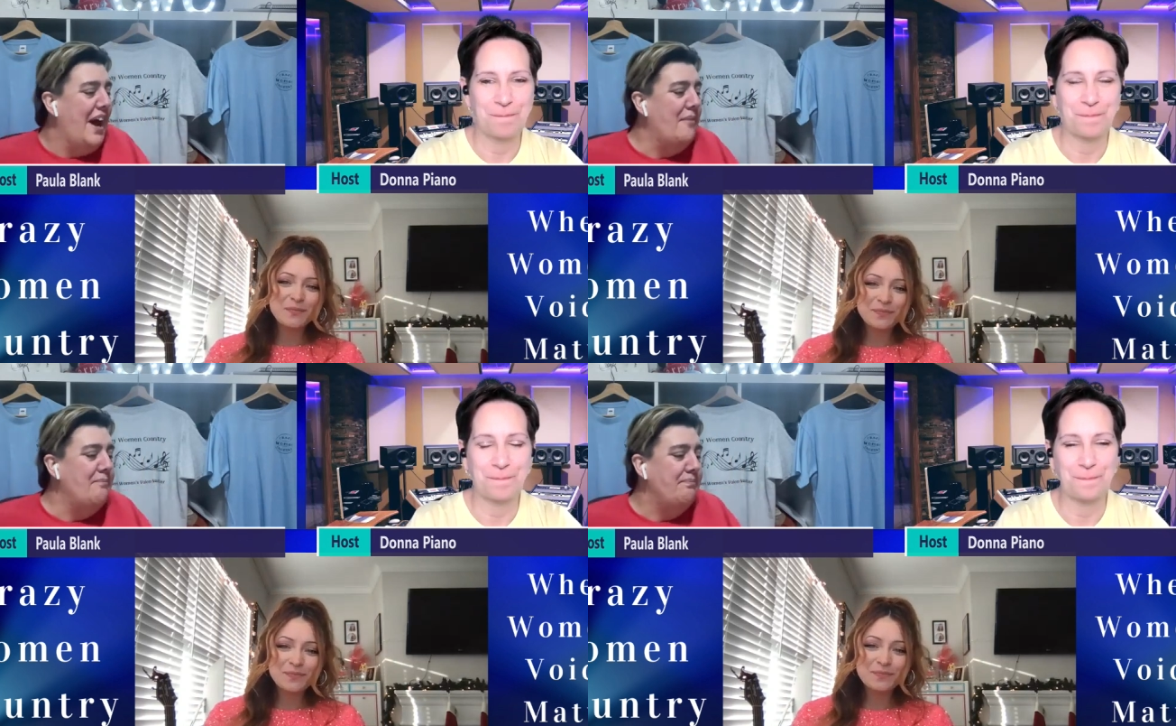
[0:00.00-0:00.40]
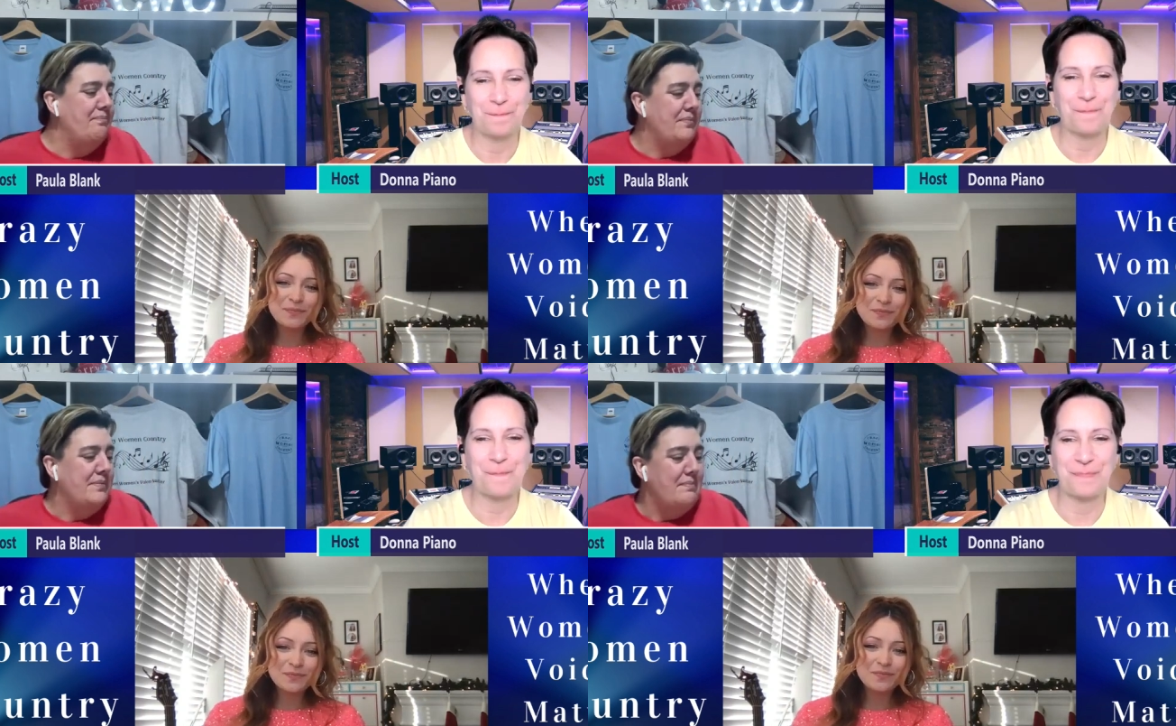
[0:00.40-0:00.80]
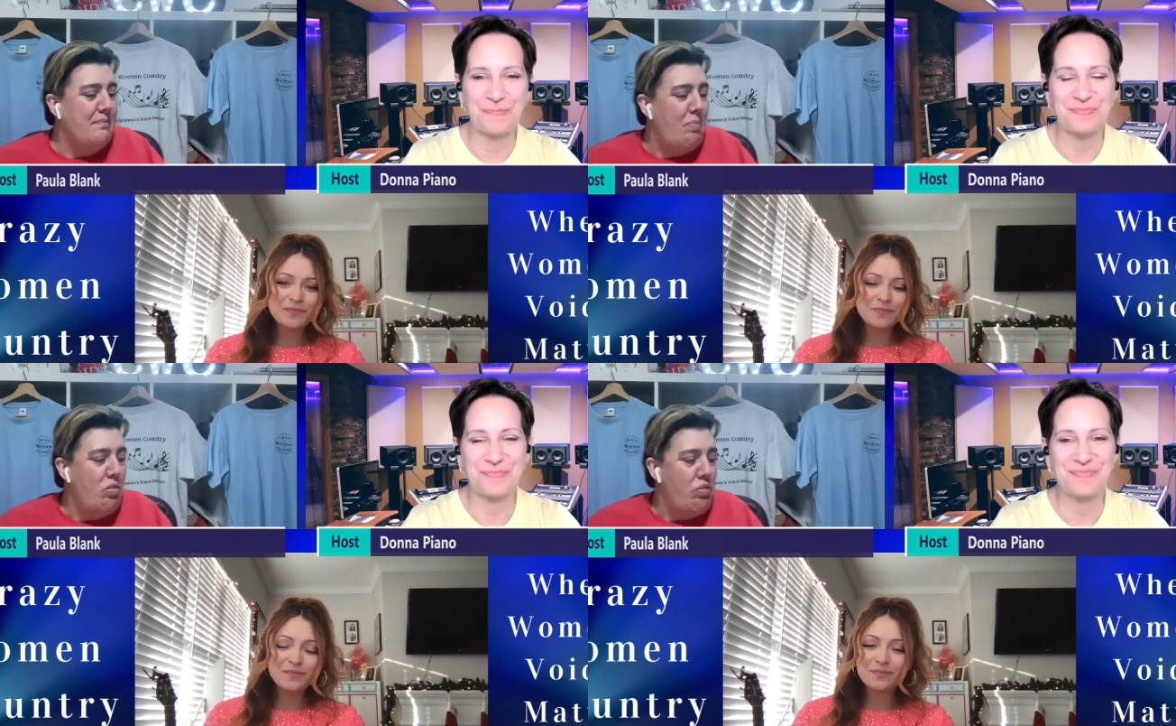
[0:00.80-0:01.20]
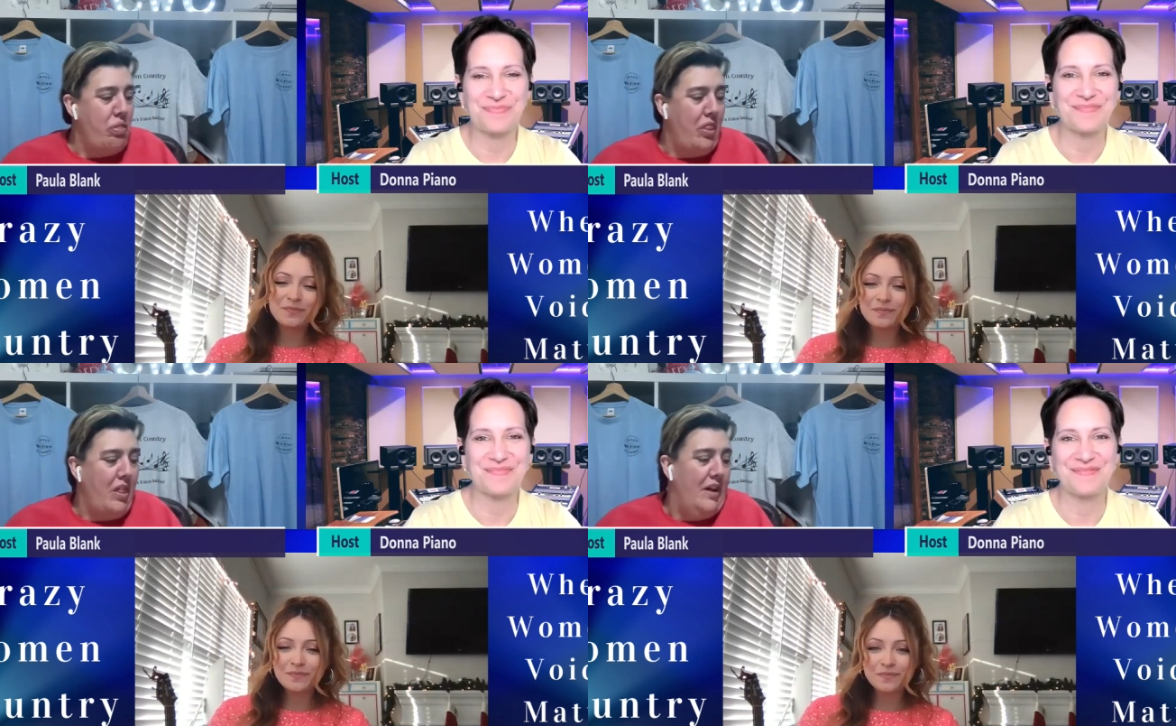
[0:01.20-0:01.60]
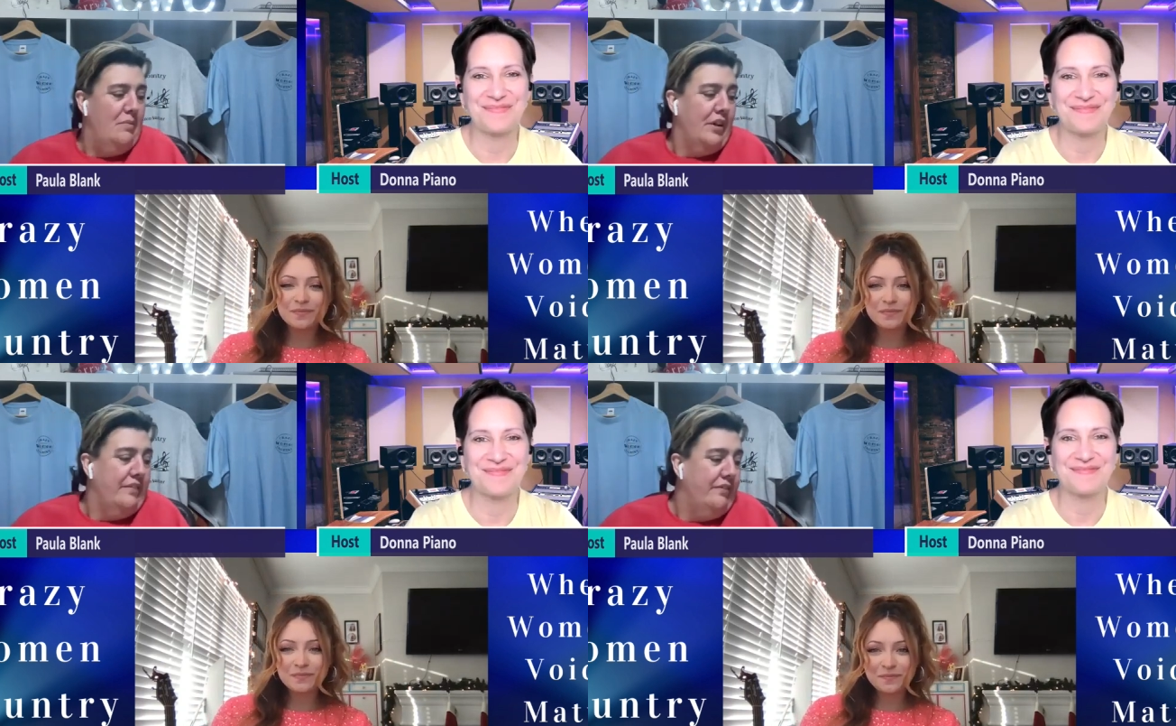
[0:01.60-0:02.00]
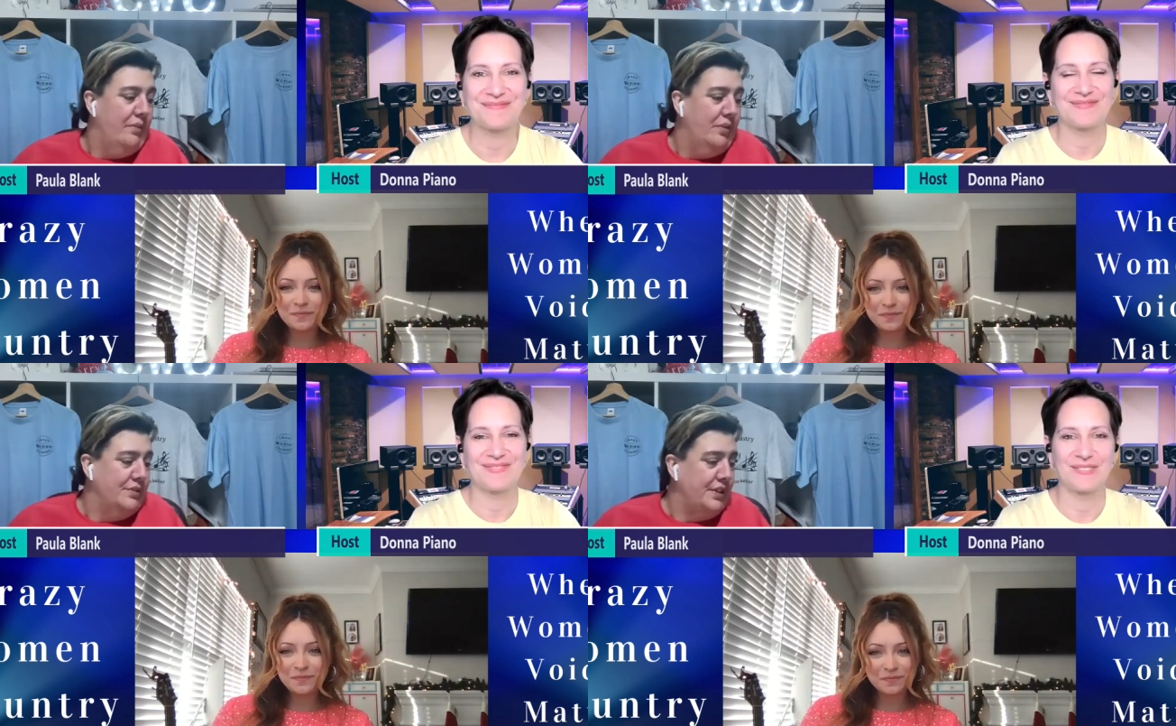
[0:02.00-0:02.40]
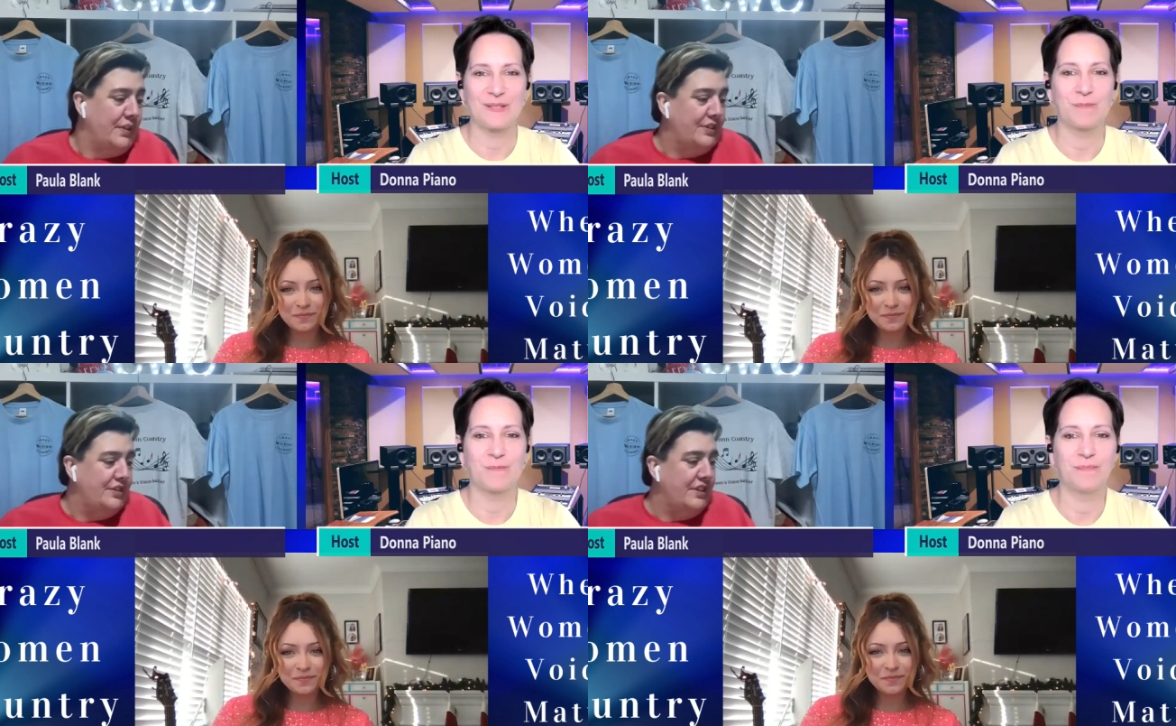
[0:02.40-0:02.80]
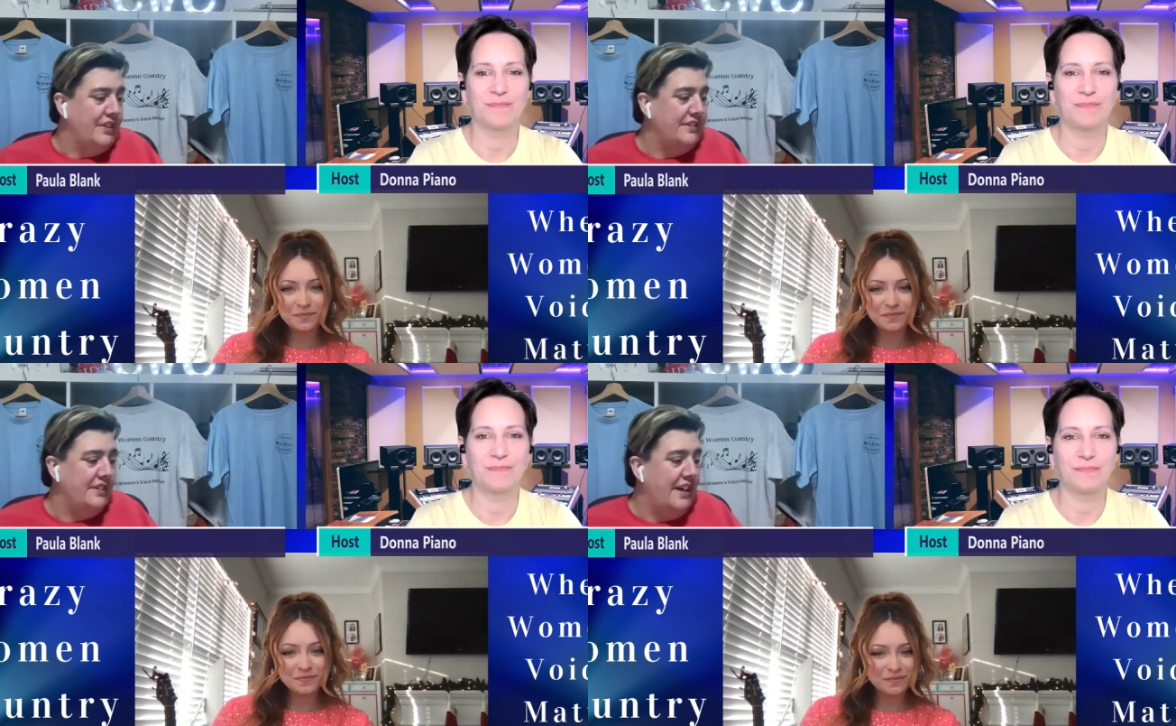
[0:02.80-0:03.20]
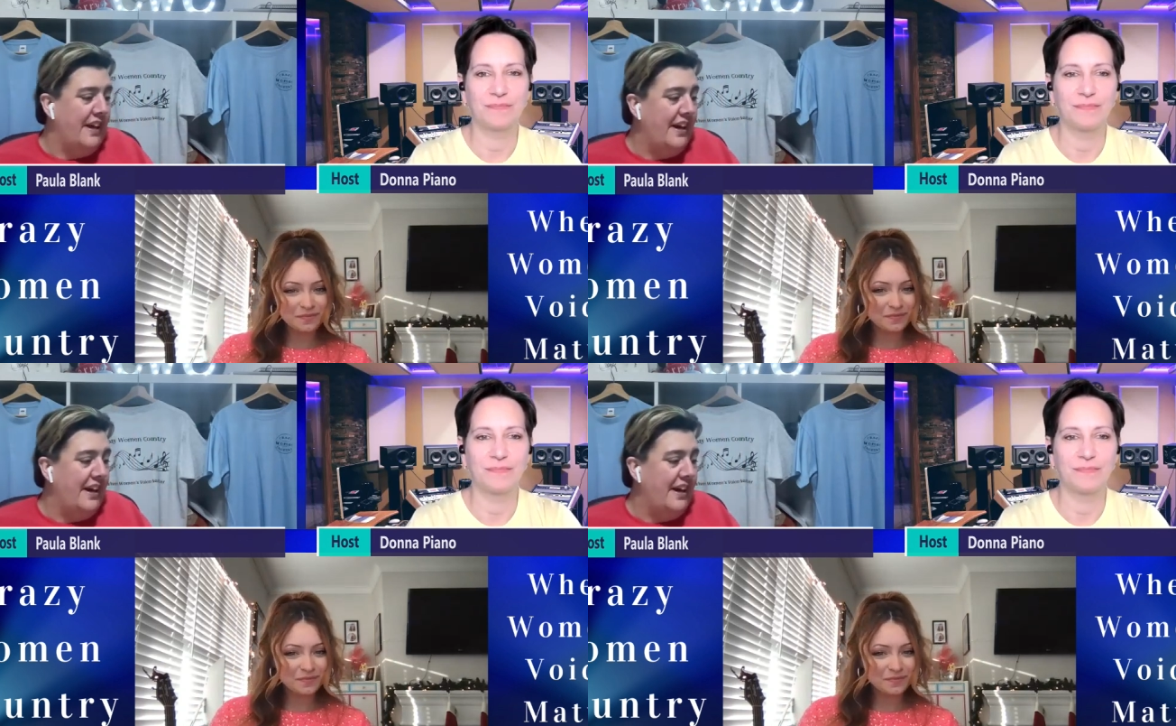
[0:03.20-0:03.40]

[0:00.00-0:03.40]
Speaker 1: Um, I'm looking for what's the question next.